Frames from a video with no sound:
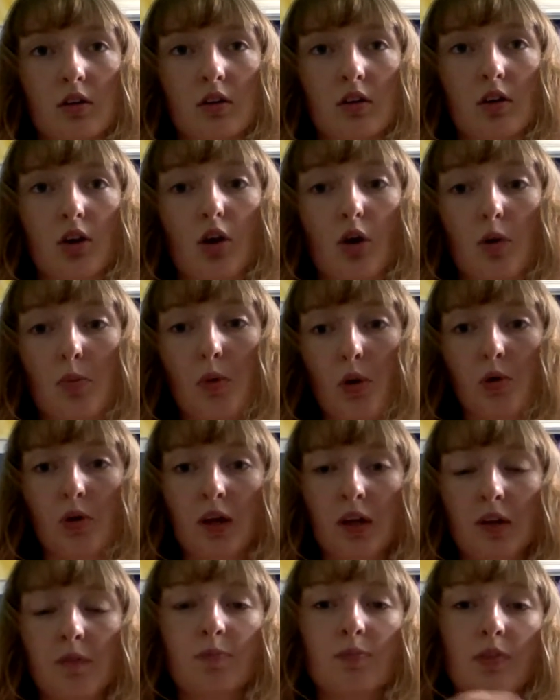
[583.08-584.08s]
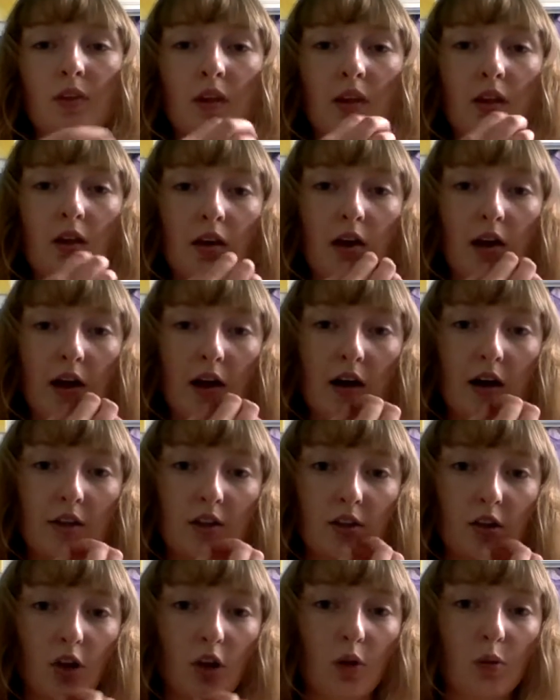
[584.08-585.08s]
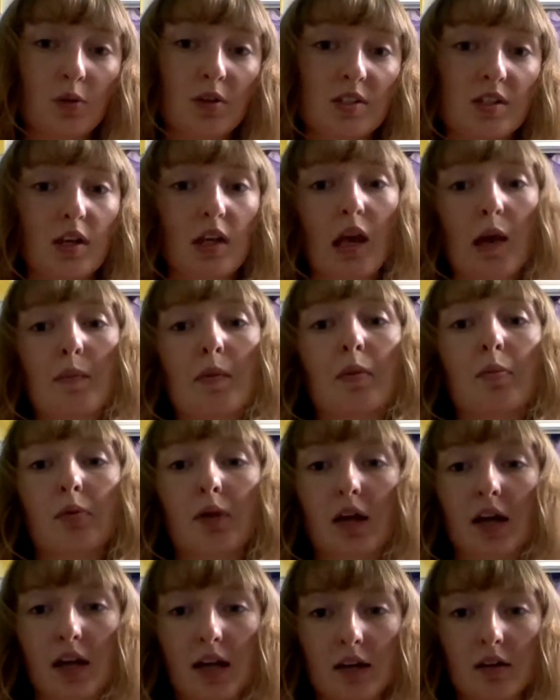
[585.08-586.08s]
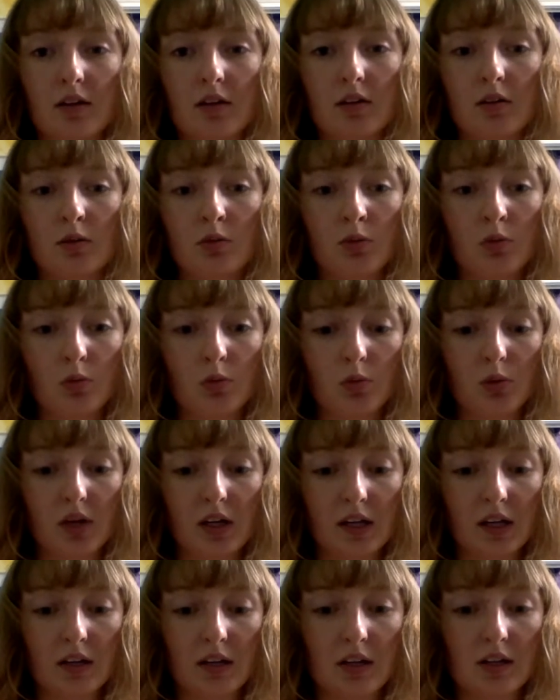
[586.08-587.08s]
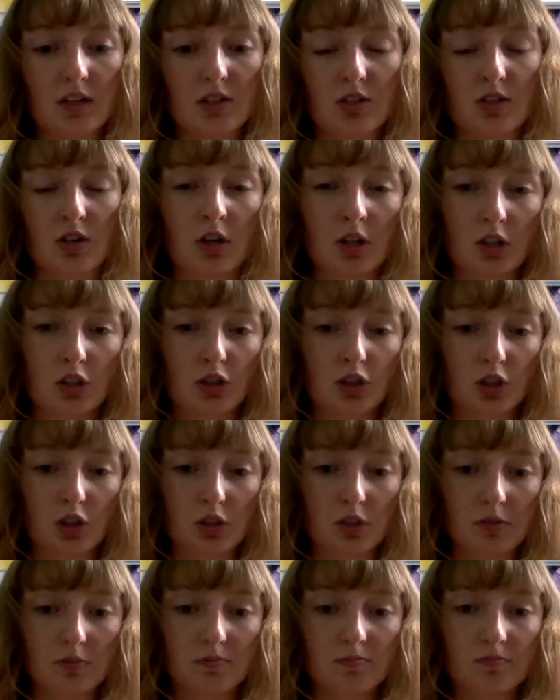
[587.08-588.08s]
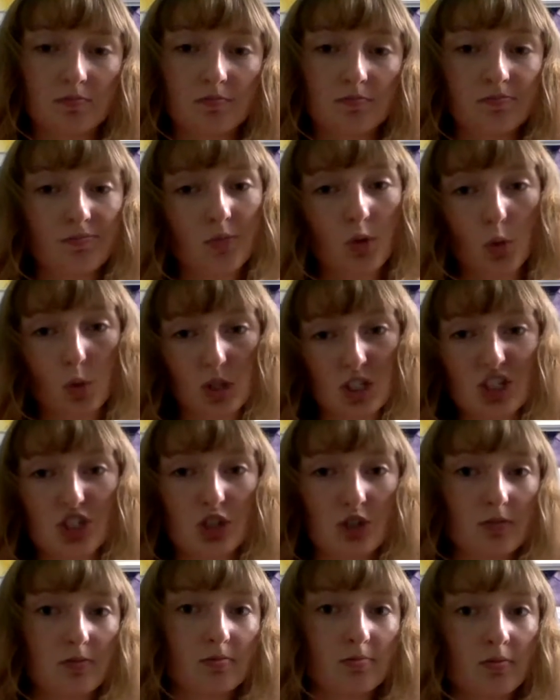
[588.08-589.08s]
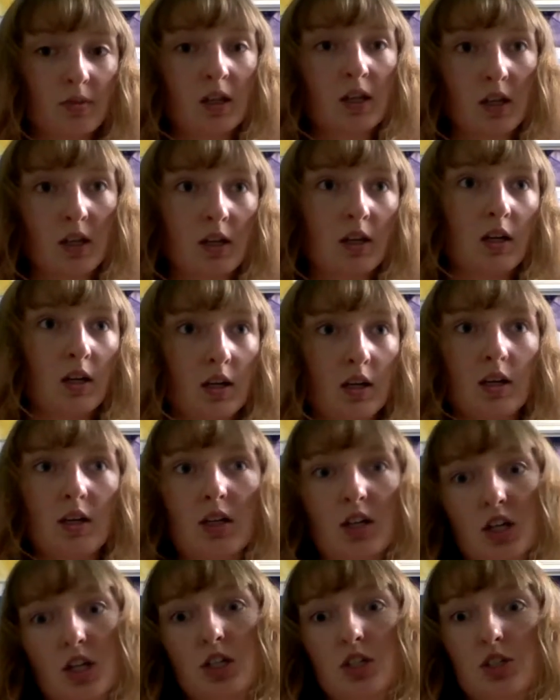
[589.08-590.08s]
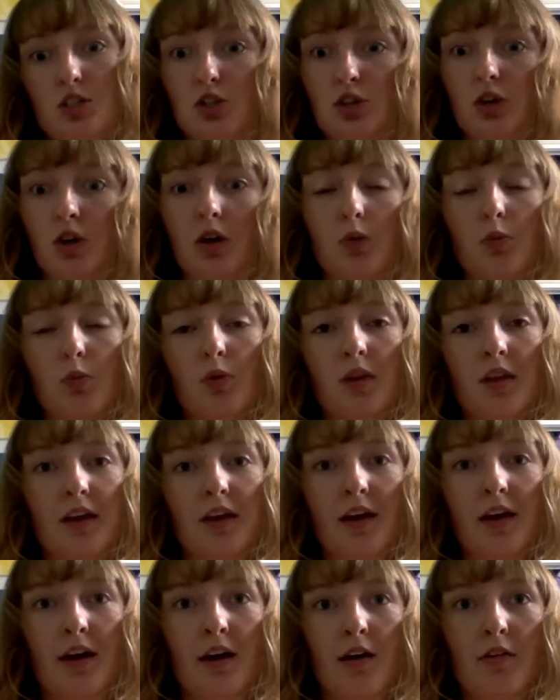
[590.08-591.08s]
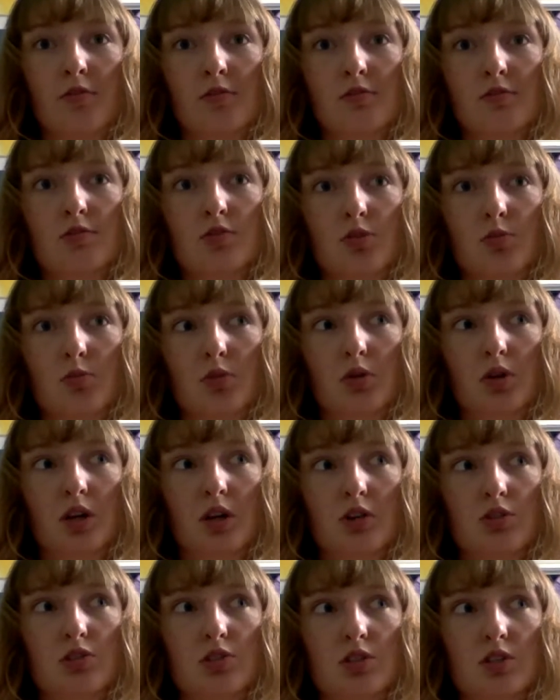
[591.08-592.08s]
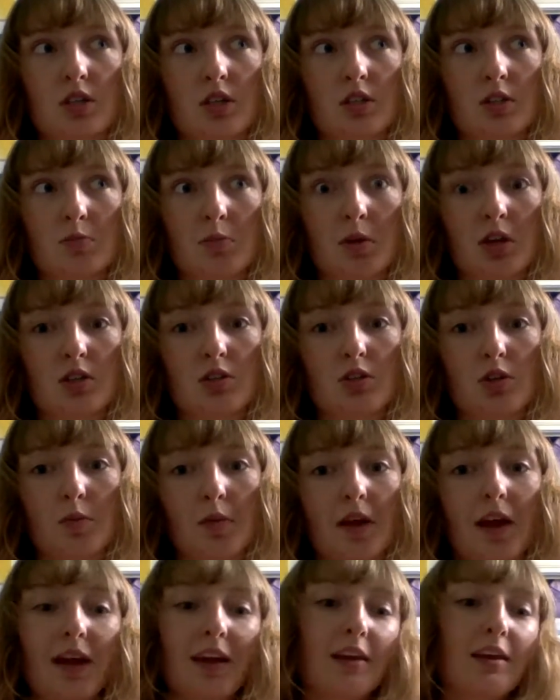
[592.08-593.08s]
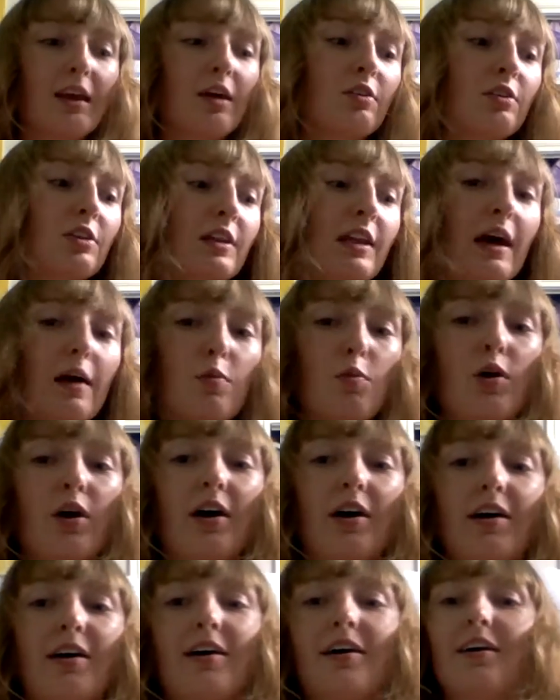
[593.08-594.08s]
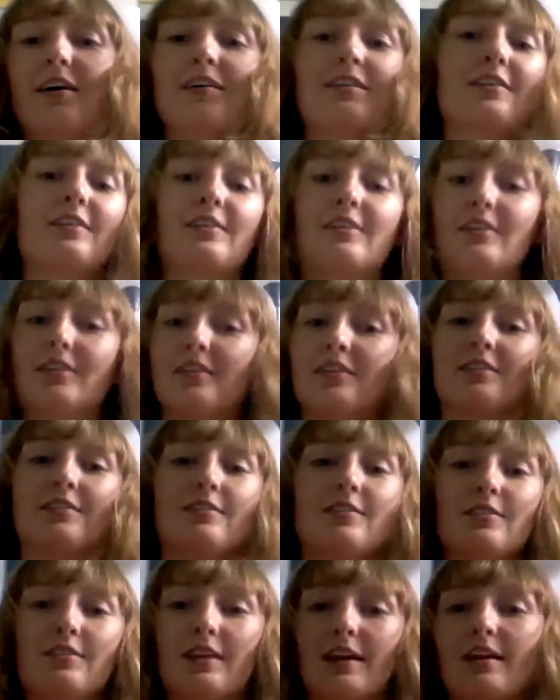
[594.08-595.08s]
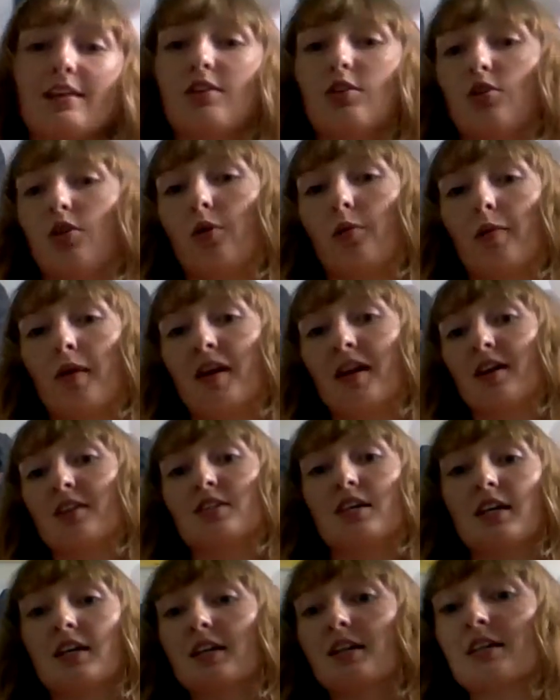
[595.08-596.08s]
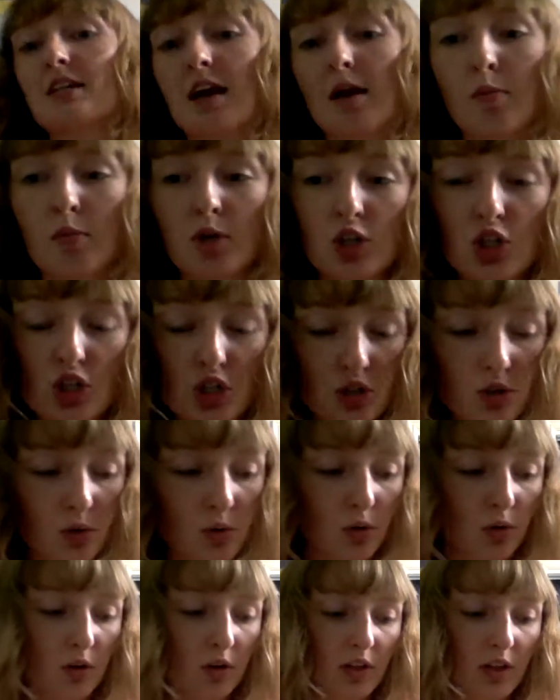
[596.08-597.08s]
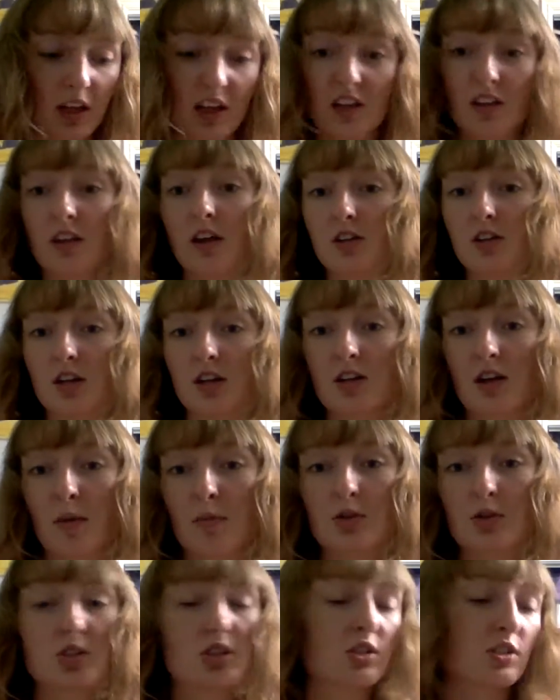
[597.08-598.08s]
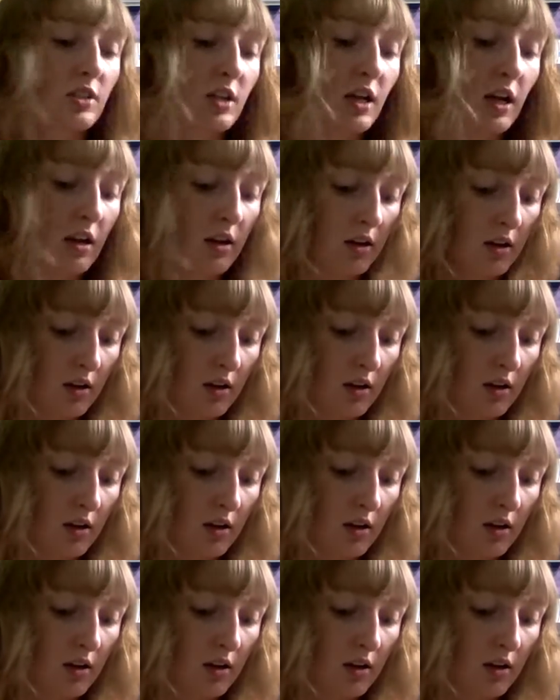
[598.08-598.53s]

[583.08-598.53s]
your opponent. They're the only ones that can be played when it is not your turn, which is good when they have some pretty interesting spells. You can be like, I can counter that, mwahaha, and then You may not take any damage, or they'll take damage instead.